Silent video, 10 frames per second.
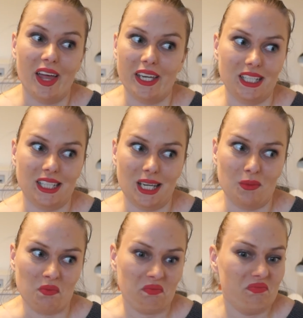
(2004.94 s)
and it
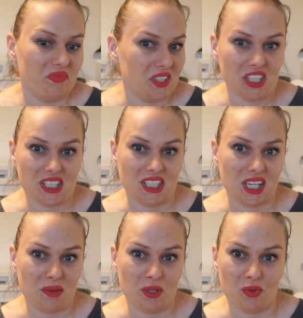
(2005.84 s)
came just in
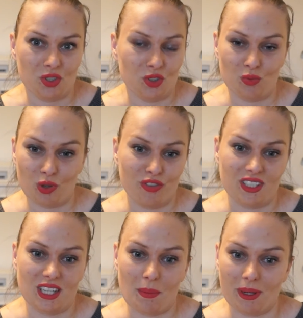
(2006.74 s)
time it was just
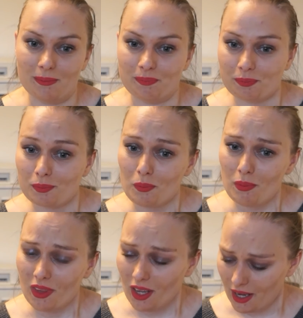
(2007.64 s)
perfect timing
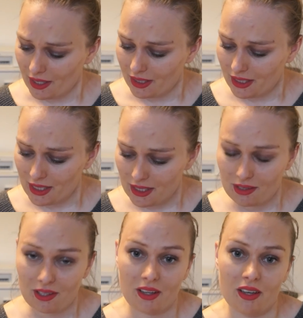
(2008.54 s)
and it
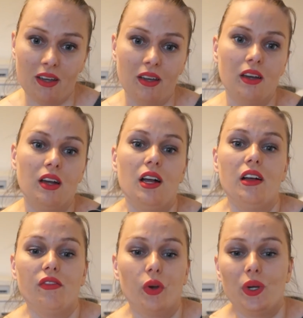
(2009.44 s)
is
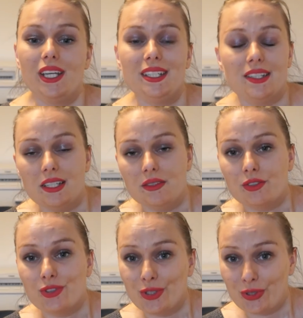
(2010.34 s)
very easy
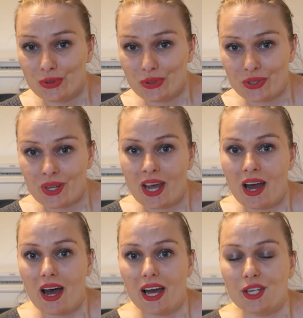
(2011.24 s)
to use
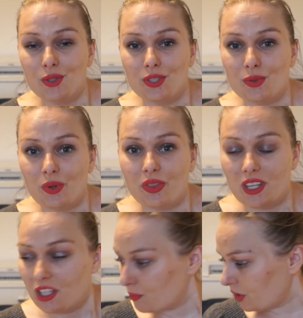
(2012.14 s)
I use it with
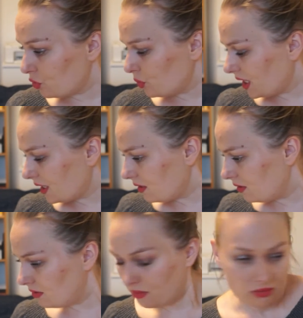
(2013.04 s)
the sponge we got
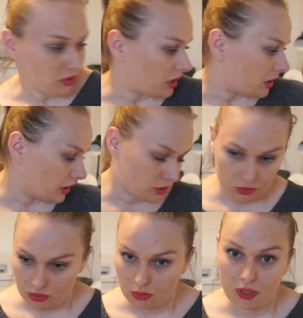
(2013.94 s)
that I
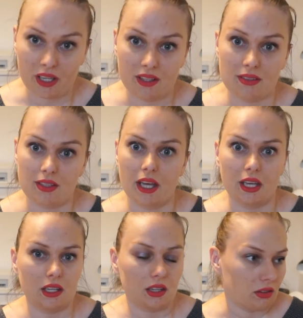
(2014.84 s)
don't know where is
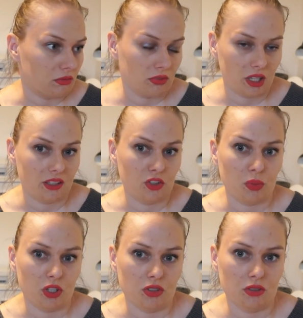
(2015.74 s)
I got the
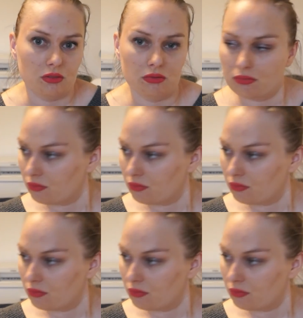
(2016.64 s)
sponge